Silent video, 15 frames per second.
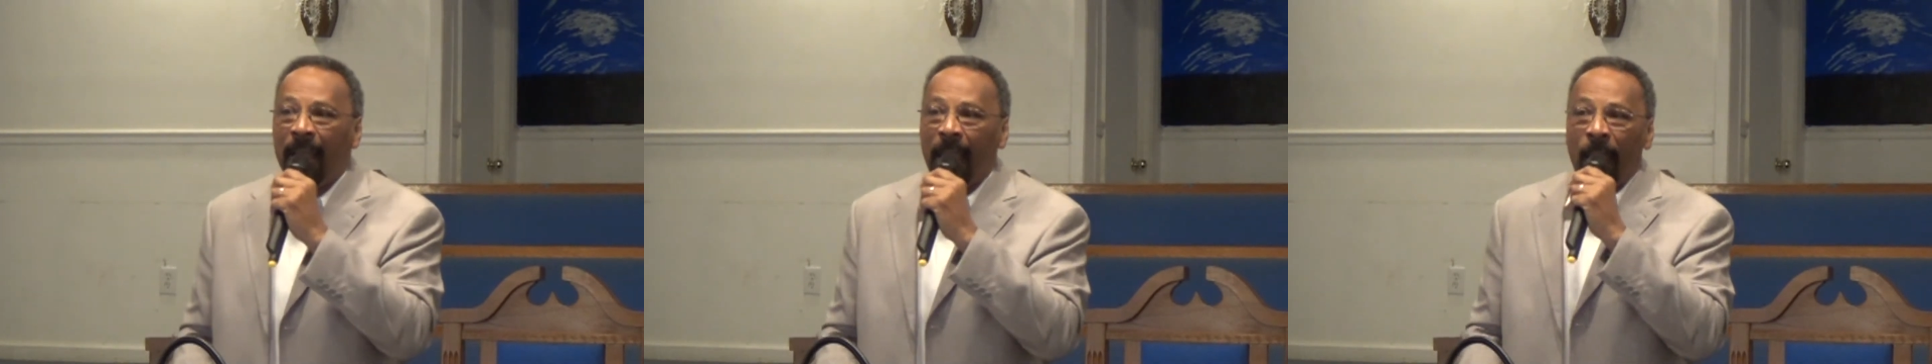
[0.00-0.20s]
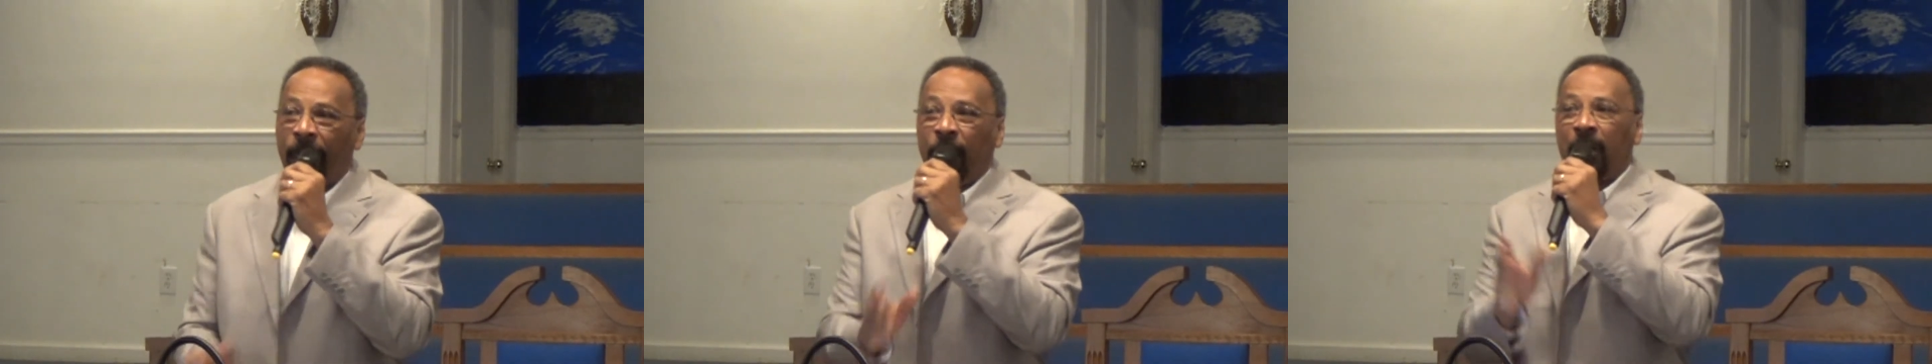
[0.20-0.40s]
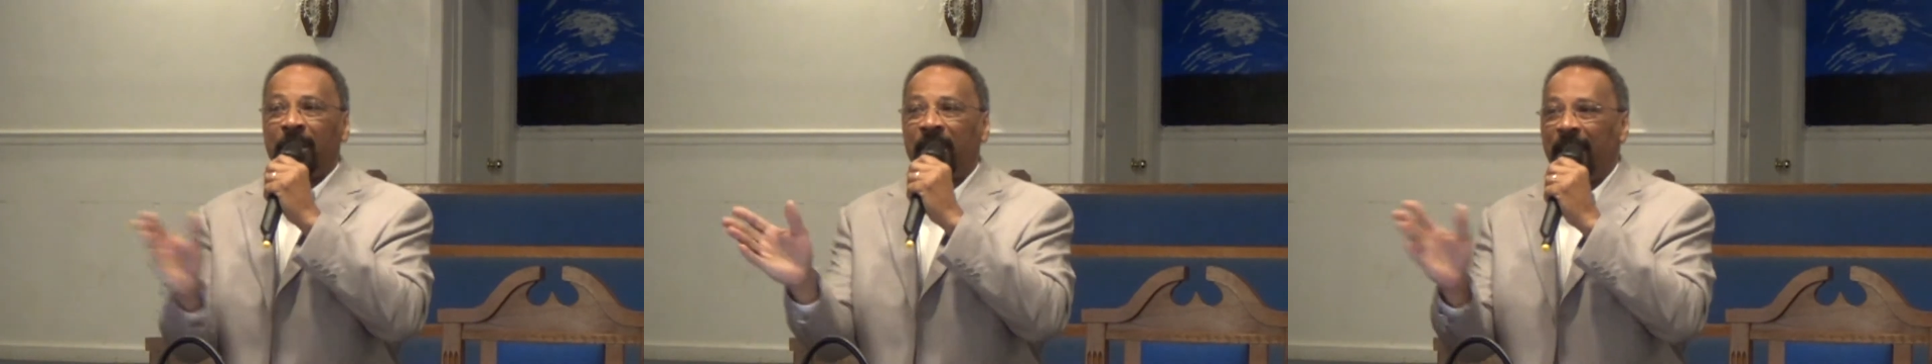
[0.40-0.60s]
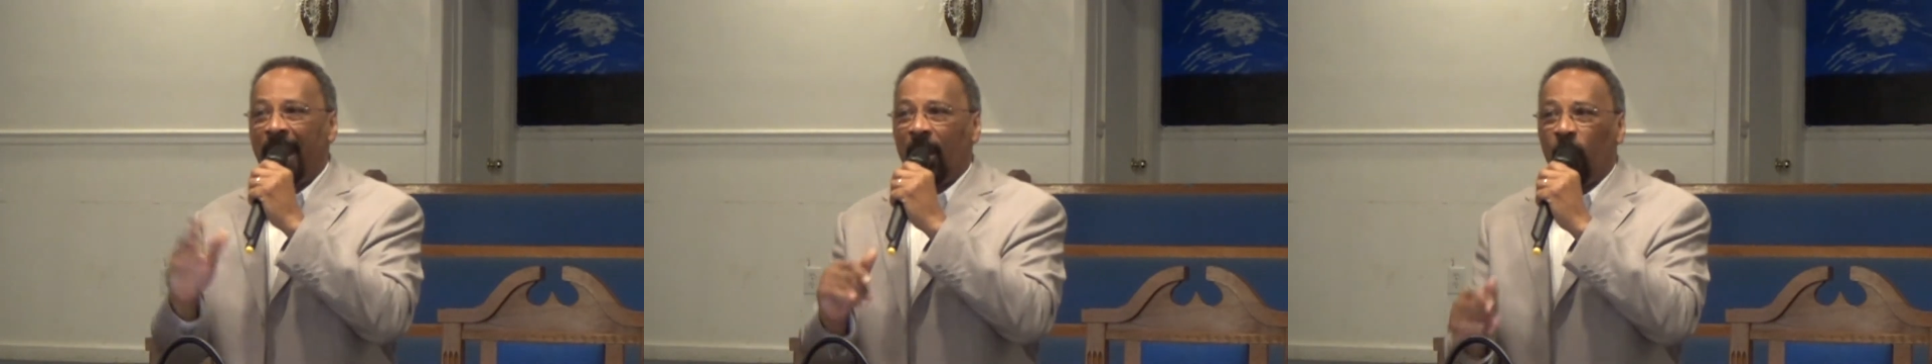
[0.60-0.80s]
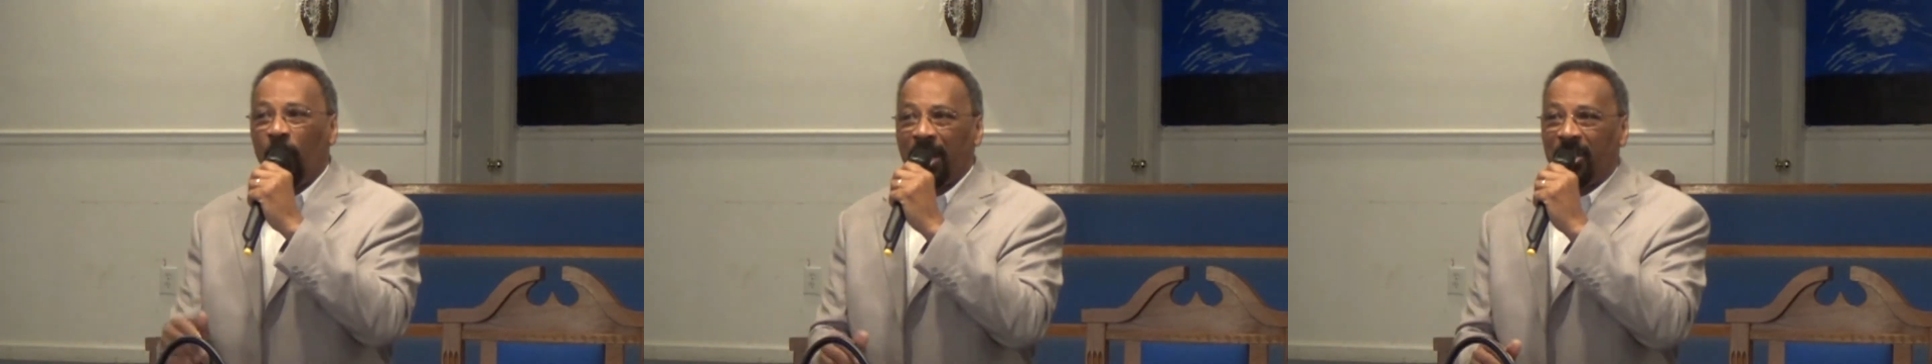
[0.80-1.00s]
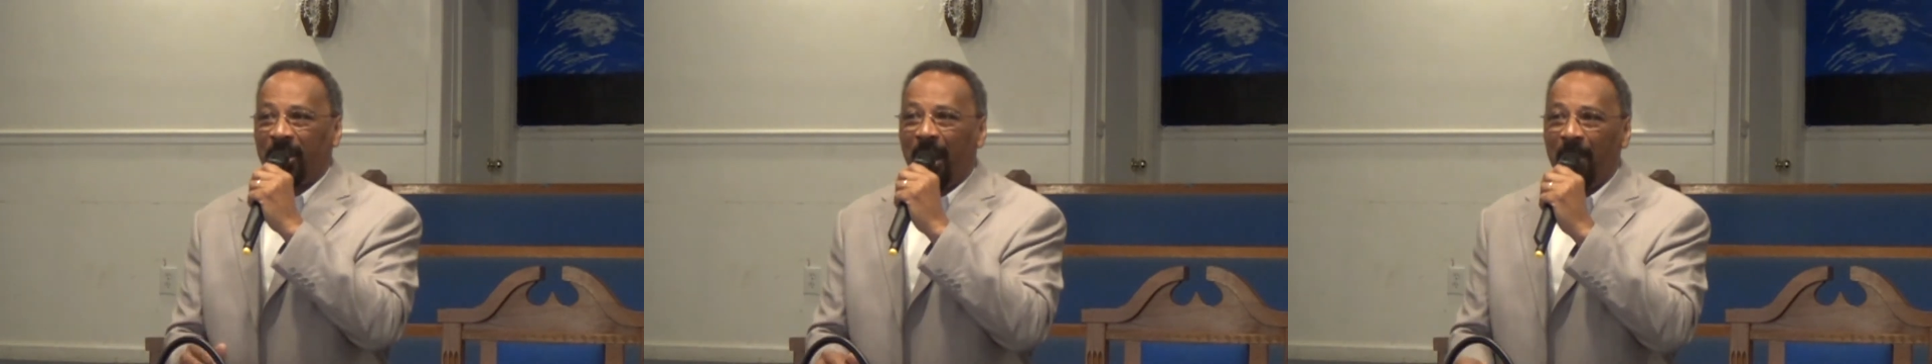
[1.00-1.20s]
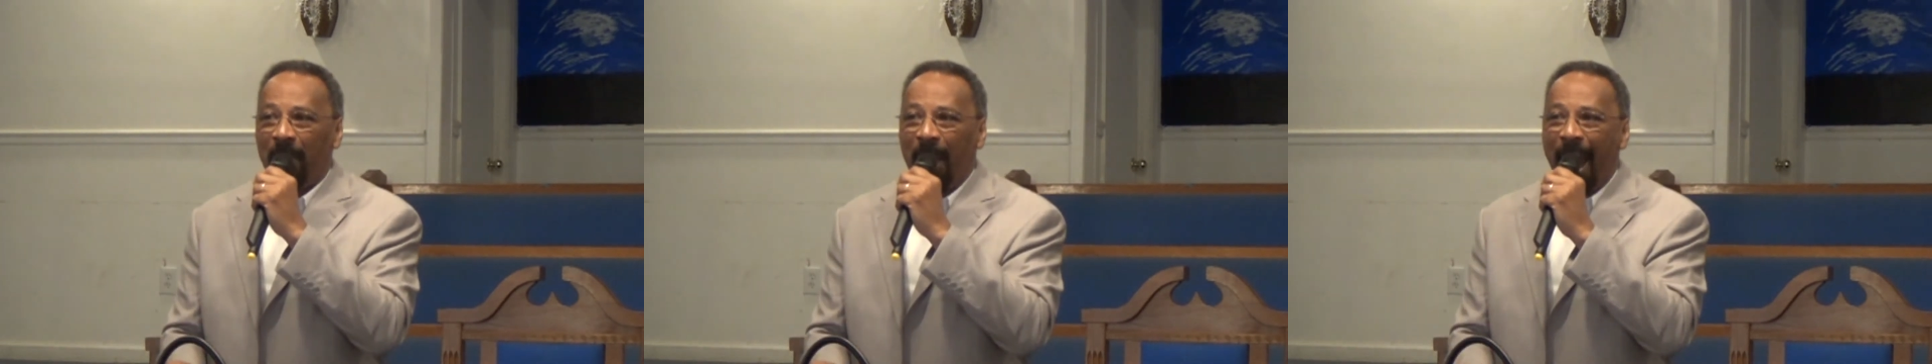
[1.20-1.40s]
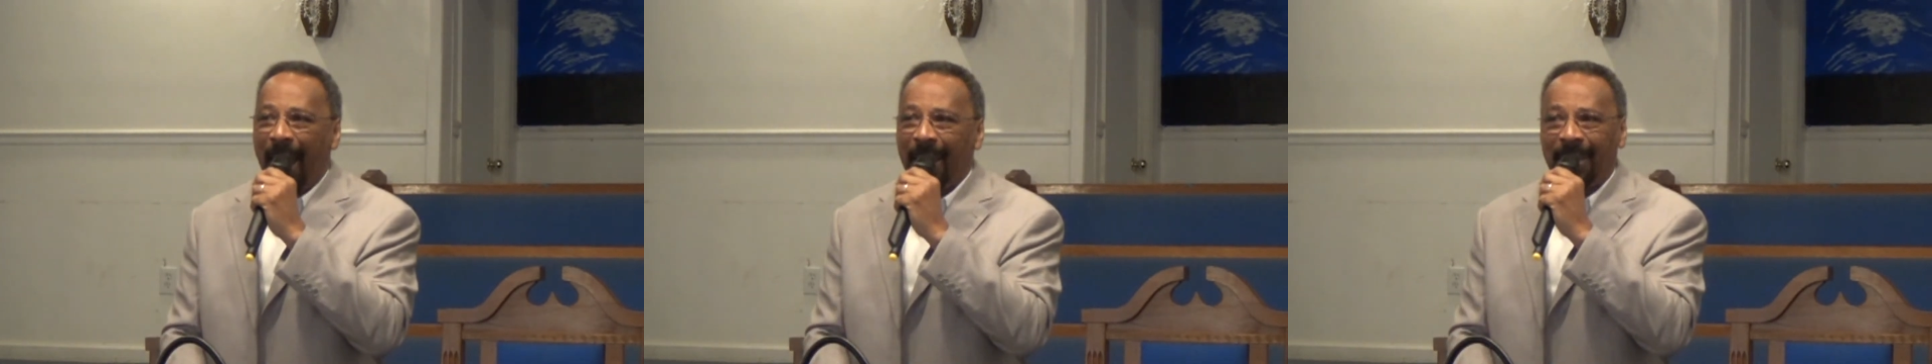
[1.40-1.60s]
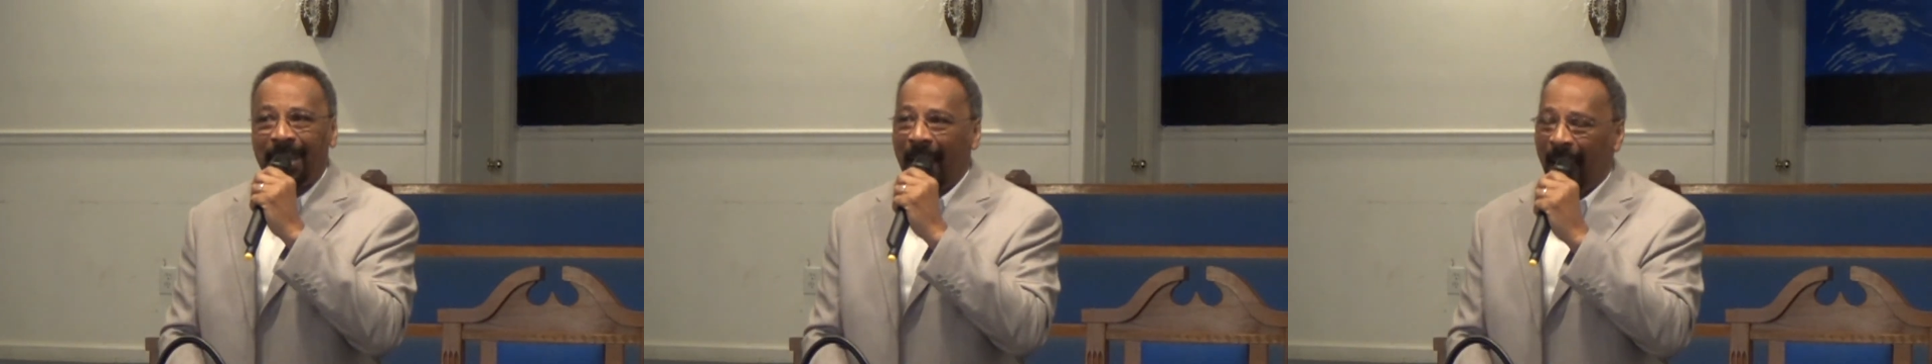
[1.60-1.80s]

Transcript: If you're sitting with somebody,